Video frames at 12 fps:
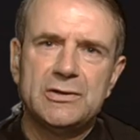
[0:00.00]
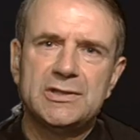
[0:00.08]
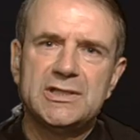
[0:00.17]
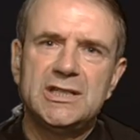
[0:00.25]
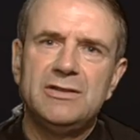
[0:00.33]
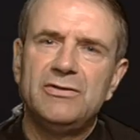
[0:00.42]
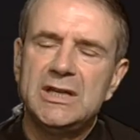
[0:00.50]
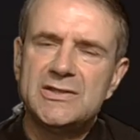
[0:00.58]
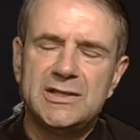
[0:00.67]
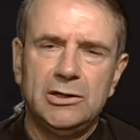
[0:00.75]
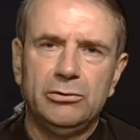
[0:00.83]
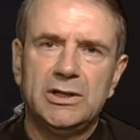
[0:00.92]
the TV
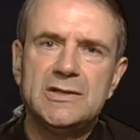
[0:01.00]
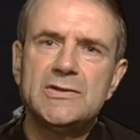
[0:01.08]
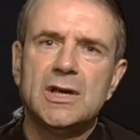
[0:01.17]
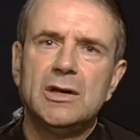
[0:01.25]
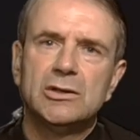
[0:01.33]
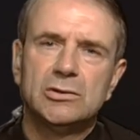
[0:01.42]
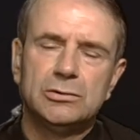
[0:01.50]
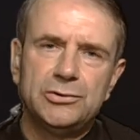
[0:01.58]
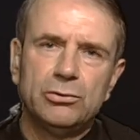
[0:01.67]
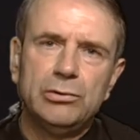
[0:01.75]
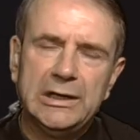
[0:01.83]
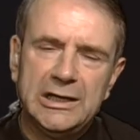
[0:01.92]
series
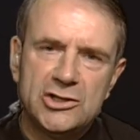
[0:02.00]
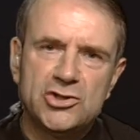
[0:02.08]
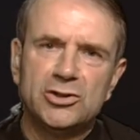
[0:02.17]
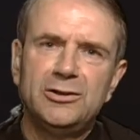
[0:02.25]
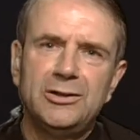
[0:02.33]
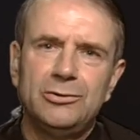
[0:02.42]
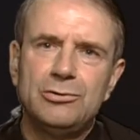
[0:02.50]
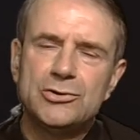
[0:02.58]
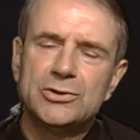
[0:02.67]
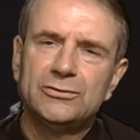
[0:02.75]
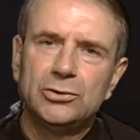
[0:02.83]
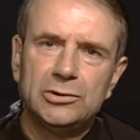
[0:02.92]
called Religion, the
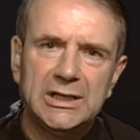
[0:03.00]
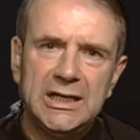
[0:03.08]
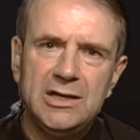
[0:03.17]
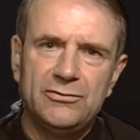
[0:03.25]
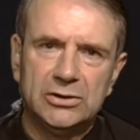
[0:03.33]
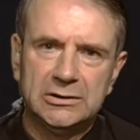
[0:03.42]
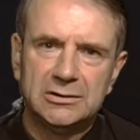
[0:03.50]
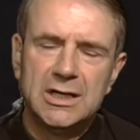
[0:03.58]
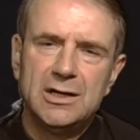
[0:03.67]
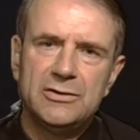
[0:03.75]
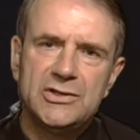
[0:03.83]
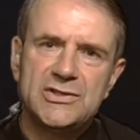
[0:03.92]
Root of All Evil.
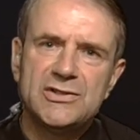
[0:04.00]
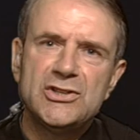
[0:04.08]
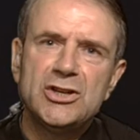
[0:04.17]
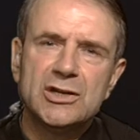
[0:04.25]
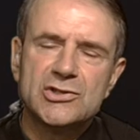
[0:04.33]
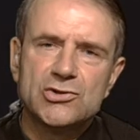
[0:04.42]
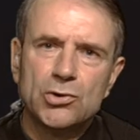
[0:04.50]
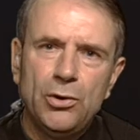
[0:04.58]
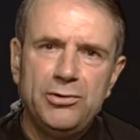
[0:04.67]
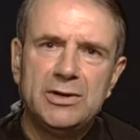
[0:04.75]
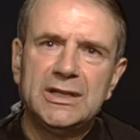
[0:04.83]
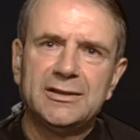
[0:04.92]
Well, this is an
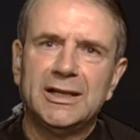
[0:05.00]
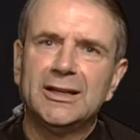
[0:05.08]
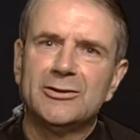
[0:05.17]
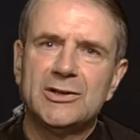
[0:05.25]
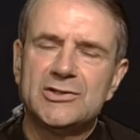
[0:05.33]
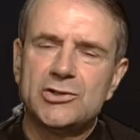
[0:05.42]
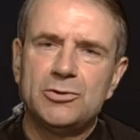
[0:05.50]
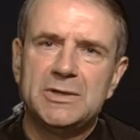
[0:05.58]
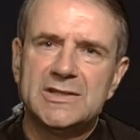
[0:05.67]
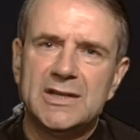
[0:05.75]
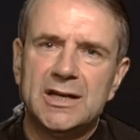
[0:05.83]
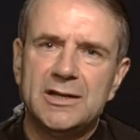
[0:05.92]
extraordinary thing that should be said.